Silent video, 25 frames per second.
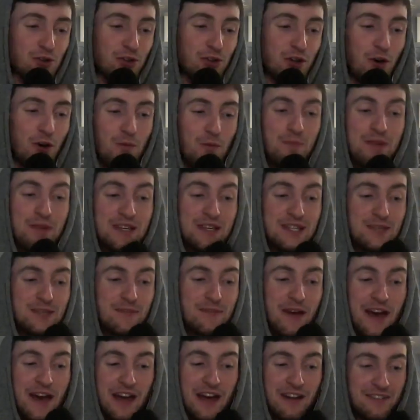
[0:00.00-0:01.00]
obese
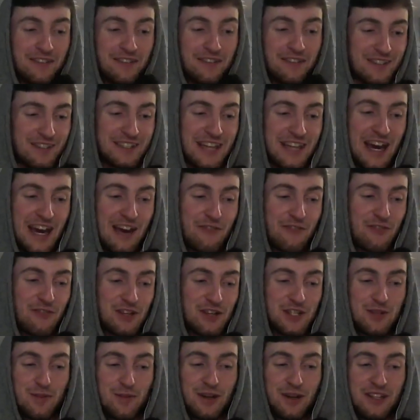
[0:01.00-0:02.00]
man, just
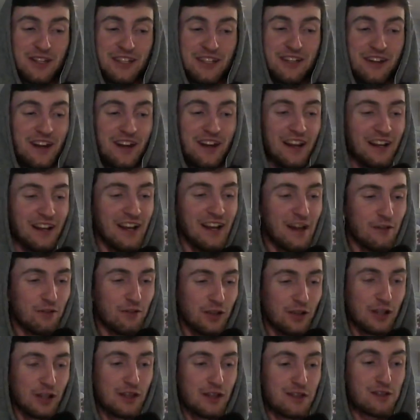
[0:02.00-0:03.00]
catfishing him on the internet
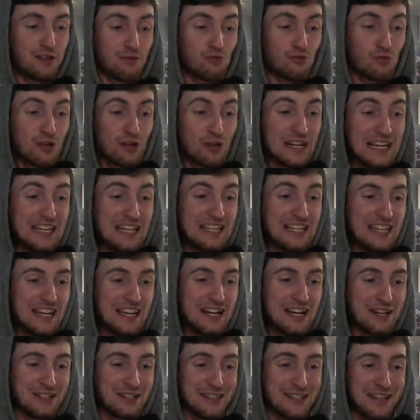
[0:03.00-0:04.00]
for like 3
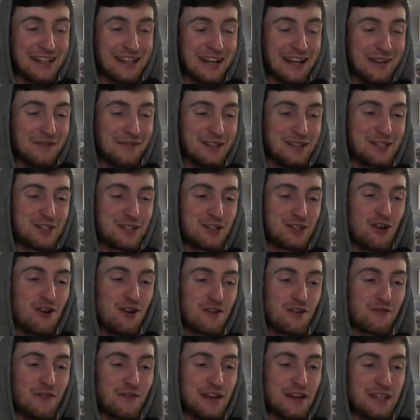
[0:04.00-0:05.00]
years. They didn't even
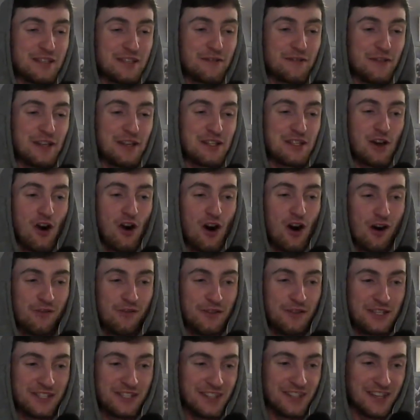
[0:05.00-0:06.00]
talk face to face,
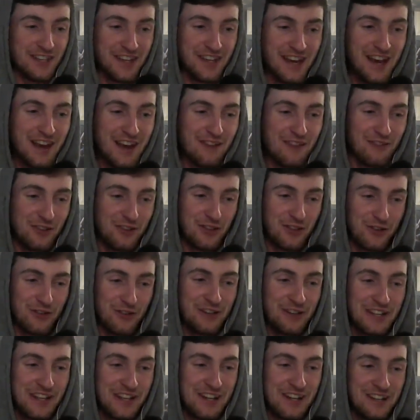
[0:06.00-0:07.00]
obviously, for
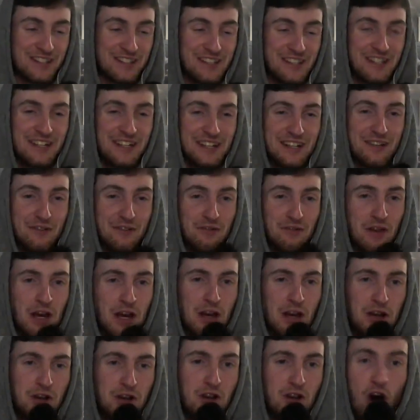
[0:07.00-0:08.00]
3 years. They didn't
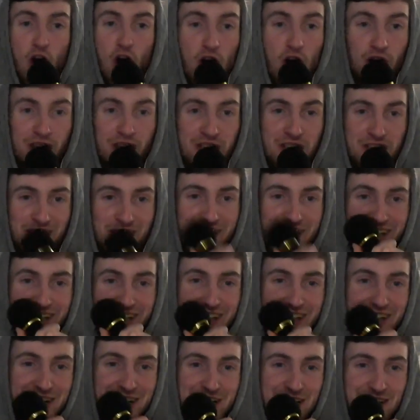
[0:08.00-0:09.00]
call each other.
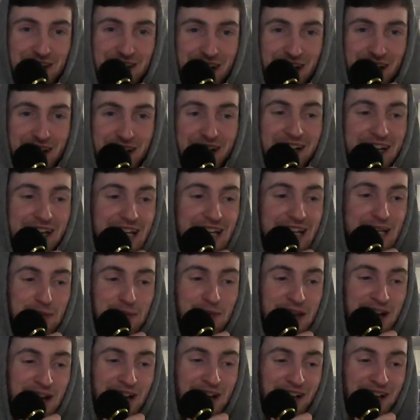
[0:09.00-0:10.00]
They just had an
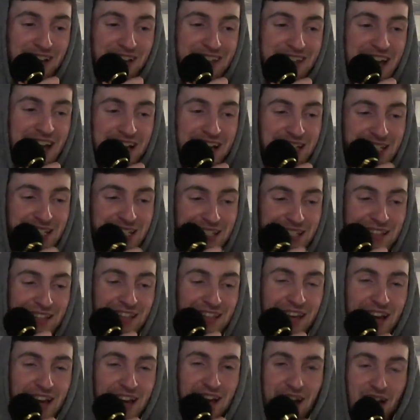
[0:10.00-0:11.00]
email, text
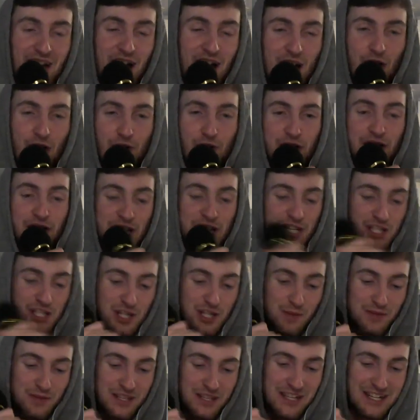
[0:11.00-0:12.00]

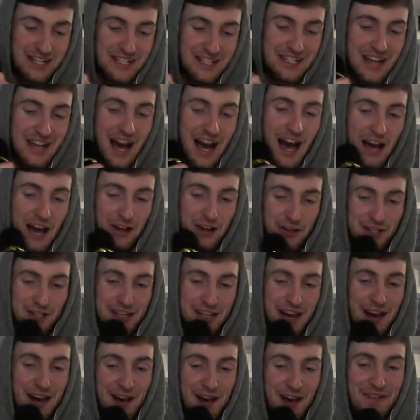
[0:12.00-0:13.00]
relationship the entire
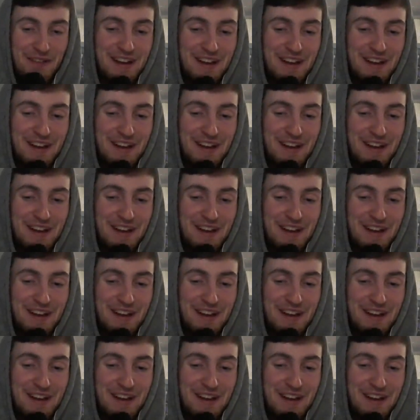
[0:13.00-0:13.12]
time.